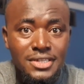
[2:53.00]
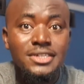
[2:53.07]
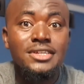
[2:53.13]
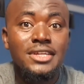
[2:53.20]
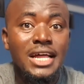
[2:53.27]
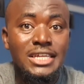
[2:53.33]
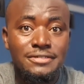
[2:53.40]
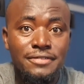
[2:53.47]

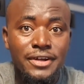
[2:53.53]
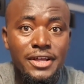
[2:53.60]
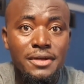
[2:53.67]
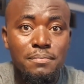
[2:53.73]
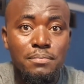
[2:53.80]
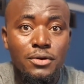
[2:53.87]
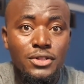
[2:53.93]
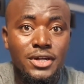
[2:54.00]
That's very
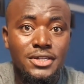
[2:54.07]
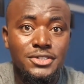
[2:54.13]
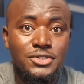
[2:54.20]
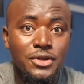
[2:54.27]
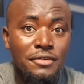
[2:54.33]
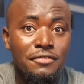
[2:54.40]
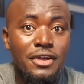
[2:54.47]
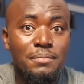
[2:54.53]
important. So
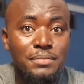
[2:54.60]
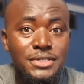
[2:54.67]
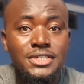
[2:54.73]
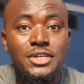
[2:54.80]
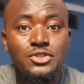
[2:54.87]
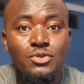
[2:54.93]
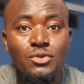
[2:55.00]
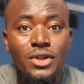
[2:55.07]
if you're a
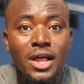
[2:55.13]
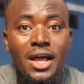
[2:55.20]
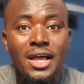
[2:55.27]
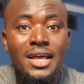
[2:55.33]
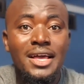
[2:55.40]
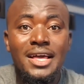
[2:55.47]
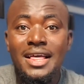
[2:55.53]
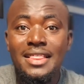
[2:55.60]
business owner,
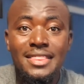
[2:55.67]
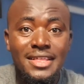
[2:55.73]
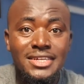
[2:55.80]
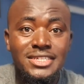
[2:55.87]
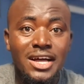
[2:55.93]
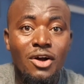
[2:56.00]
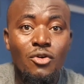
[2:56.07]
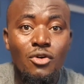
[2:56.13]

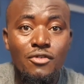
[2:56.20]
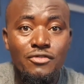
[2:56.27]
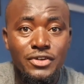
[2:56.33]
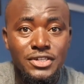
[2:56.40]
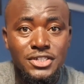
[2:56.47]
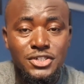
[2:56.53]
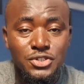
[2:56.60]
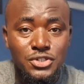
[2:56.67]
these are
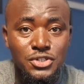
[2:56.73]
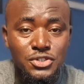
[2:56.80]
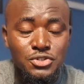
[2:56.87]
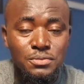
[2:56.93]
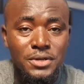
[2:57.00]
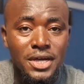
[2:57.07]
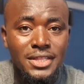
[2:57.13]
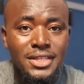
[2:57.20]
conferences you need to
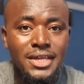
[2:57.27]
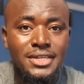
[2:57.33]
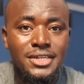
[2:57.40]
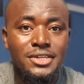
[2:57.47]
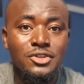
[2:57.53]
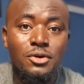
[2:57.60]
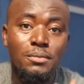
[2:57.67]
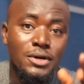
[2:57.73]
be
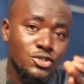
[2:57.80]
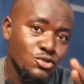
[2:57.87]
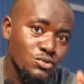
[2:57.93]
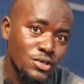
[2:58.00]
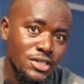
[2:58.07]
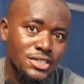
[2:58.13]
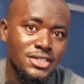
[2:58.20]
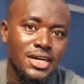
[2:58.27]
attending. Number two
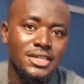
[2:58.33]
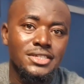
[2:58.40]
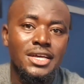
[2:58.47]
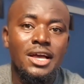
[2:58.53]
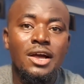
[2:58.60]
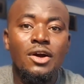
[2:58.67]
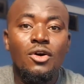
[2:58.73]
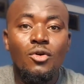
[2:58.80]
is that
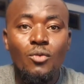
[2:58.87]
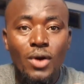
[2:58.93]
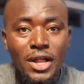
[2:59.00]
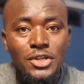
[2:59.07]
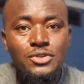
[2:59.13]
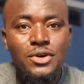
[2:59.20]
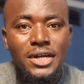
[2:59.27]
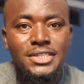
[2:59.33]

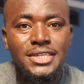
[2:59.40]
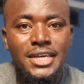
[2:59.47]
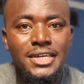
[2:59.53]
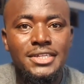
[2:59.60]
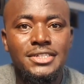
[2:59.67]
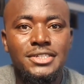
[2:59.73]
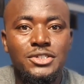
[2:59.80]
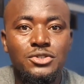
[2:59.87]
while you
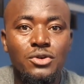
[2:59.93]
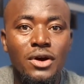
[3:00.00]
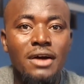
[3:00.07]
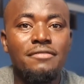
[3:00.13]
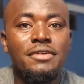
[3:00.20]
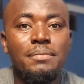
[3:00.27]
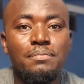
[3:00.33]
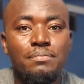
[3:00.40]
attend, you
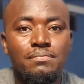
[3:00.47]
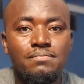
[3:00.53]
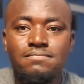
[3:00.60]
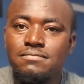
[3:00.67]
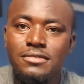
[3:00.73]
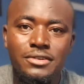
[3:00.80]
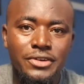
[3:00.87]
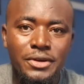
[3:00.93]
have a
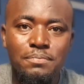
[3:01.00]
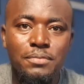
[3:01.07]
great